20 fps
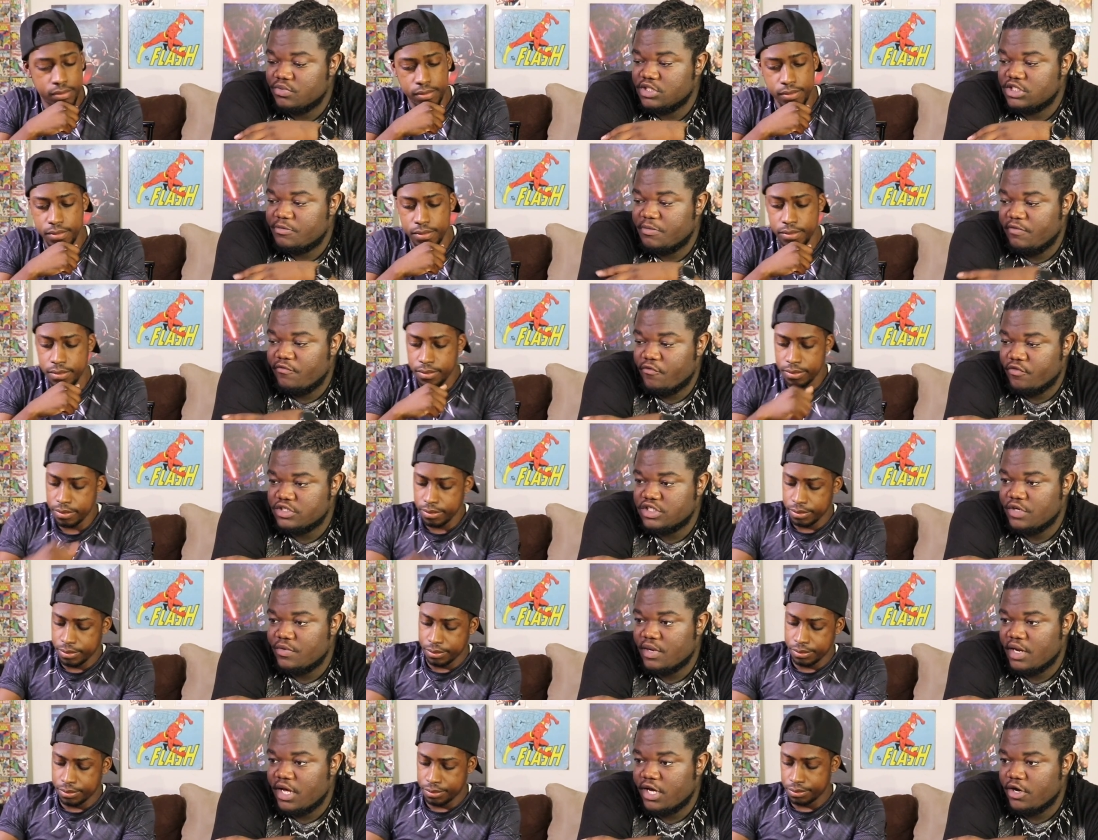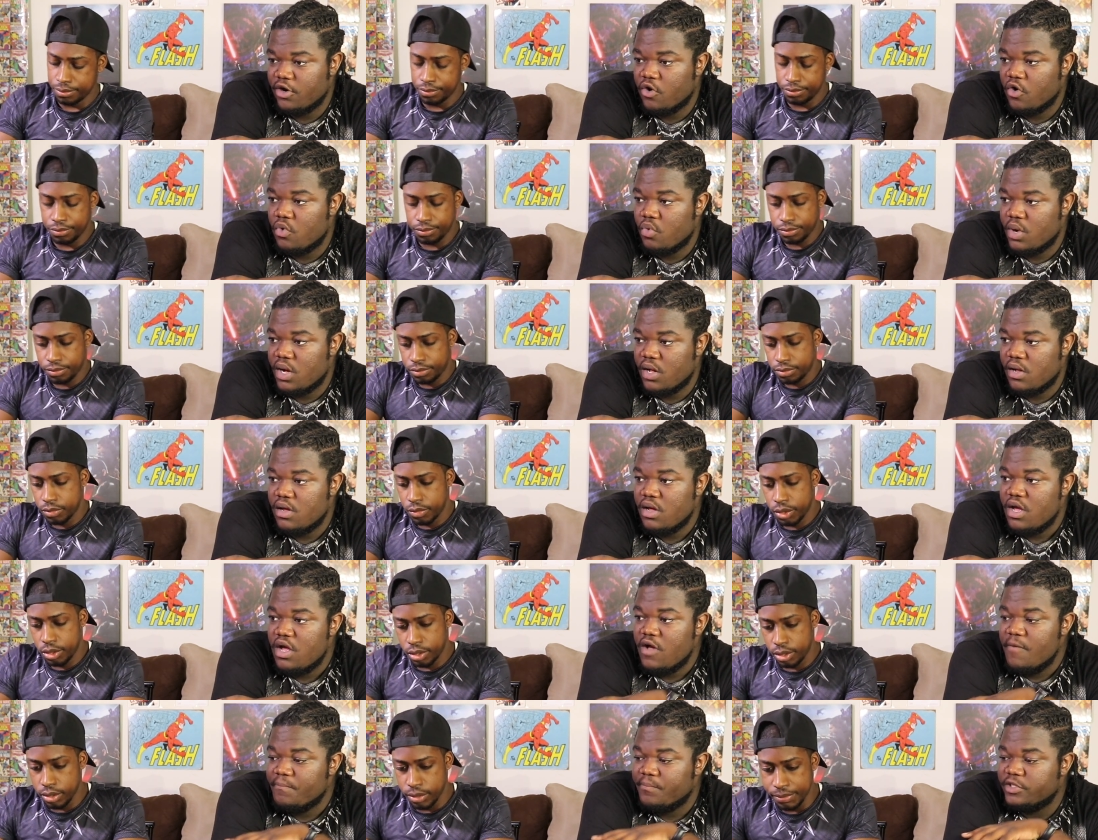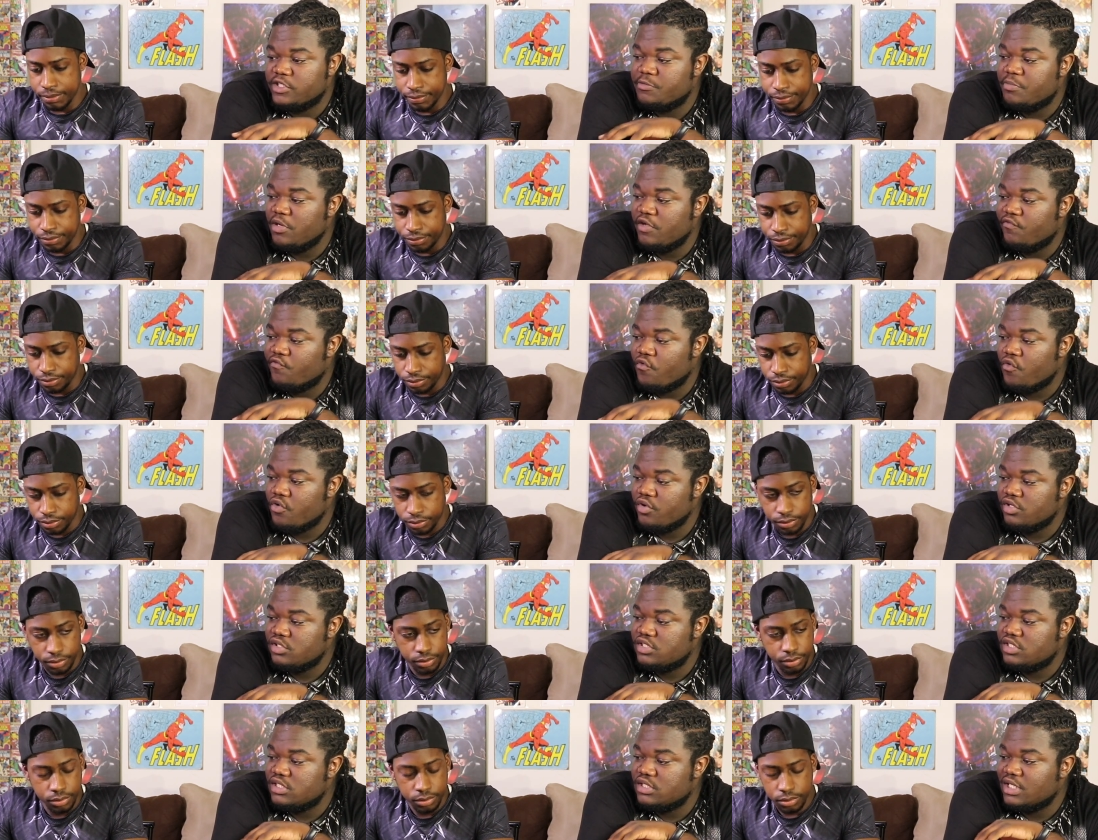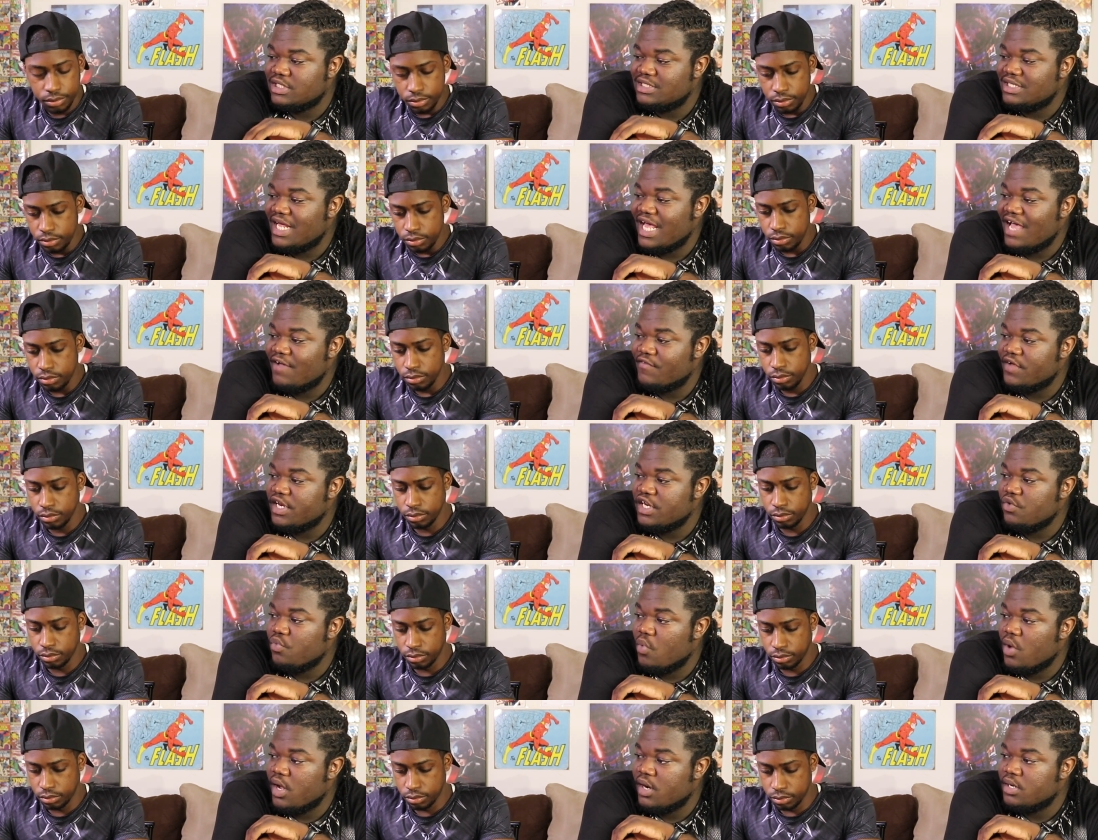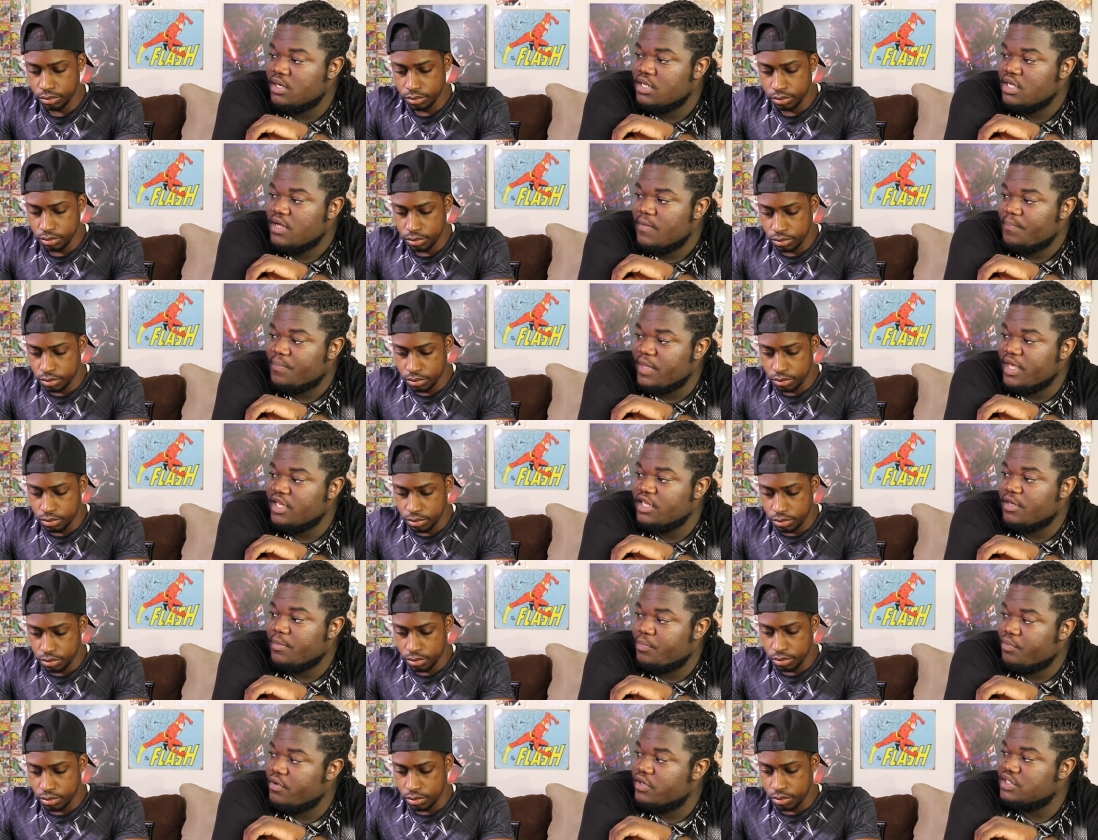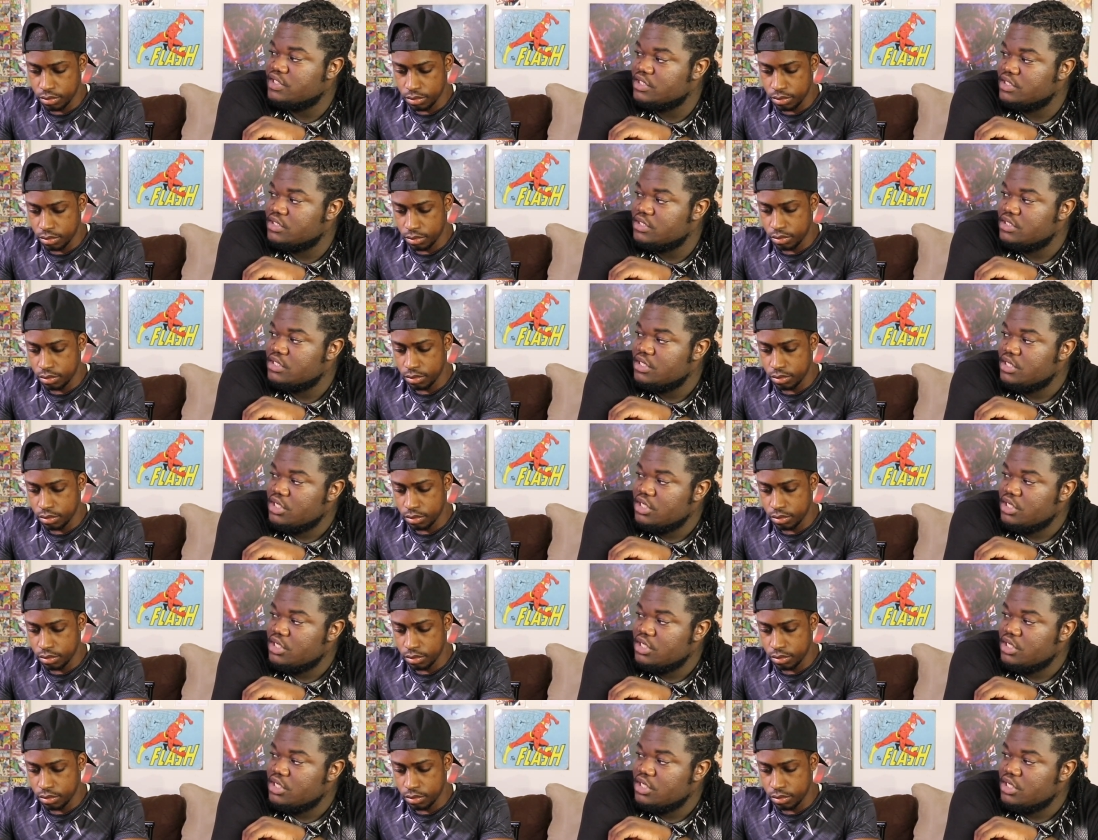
Speaker 1: it was the Speed Force, they were like, "Oh well, the Speed Force doesn't have anyone in the prison."